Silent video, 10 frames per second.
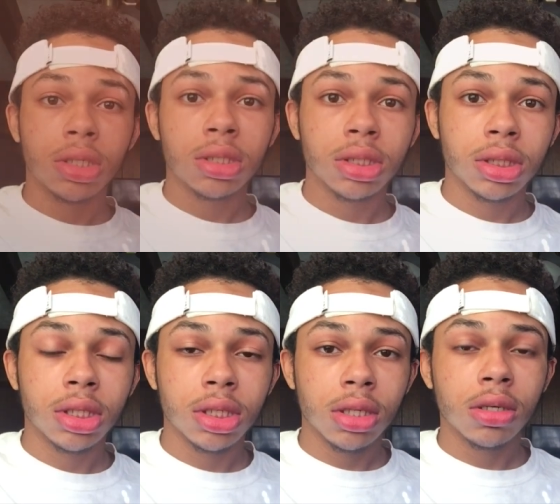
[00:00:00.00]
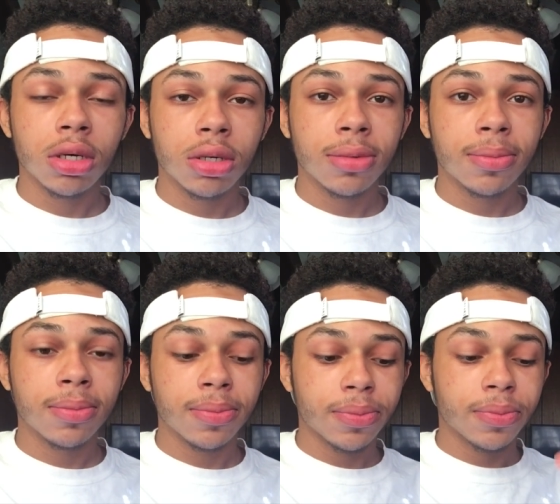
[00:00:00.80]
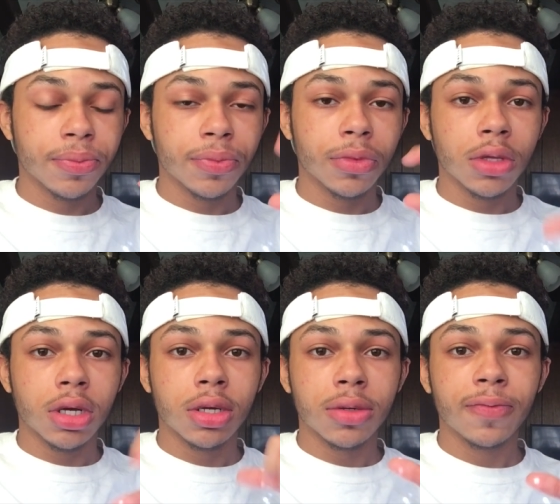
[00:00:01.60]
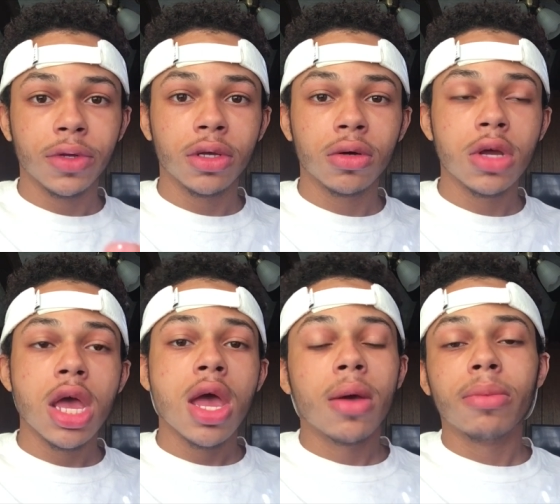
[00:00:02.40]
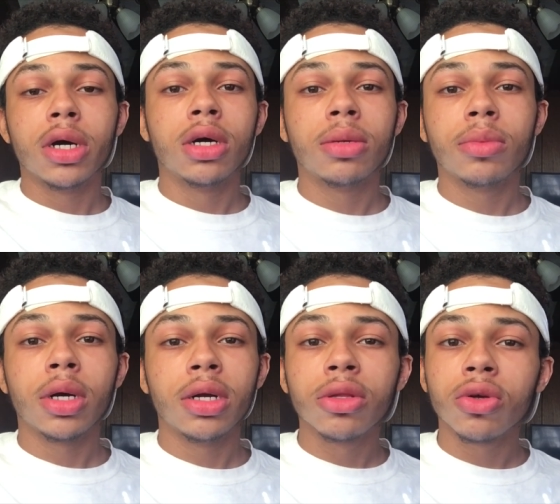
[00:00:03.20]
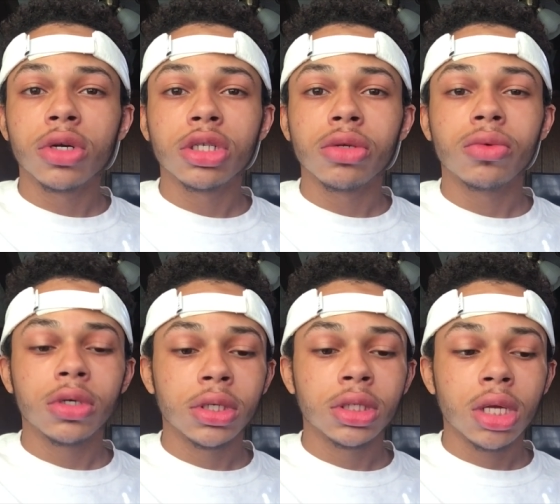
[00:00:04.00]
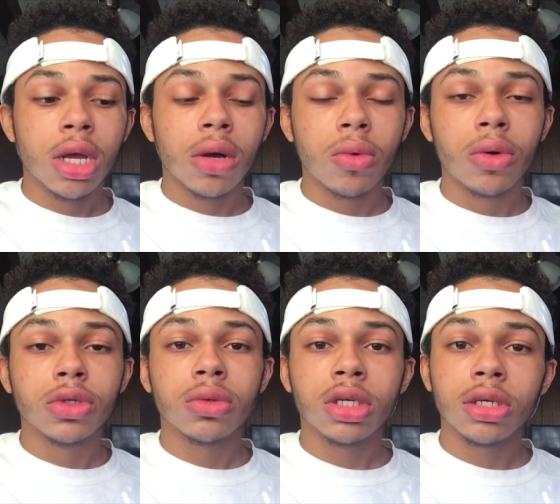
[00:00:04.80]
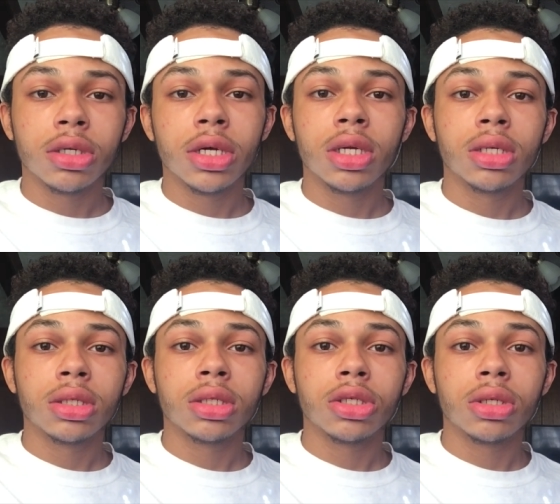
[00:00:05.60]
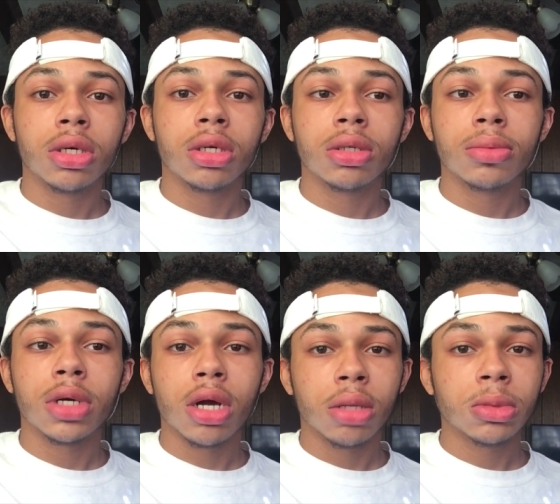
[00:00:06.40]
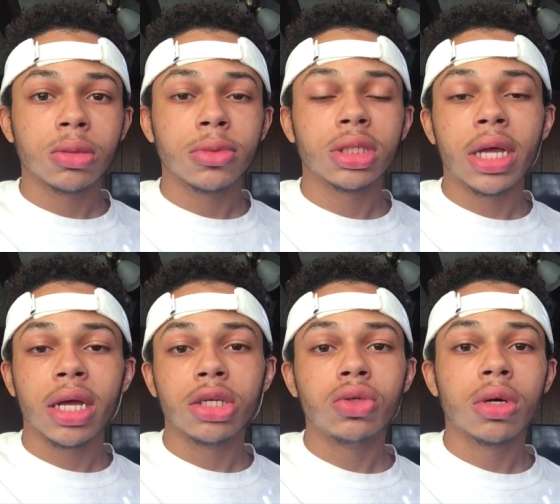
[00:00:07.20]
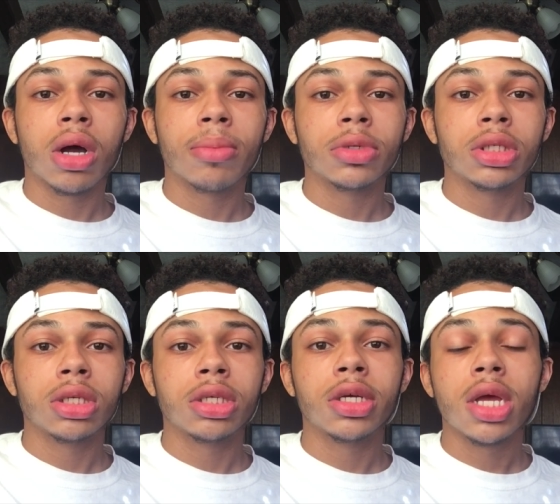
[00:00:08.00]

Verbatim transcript: this in the video, but another question was, what was one of your greatest accomplishments, and how did you accomplish it?